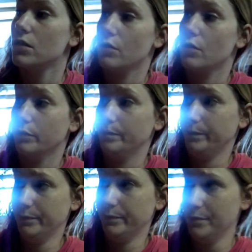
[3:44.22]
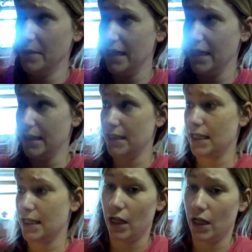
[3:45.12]
So it
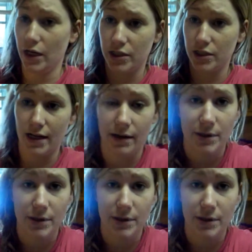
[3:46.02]
is lunchtime.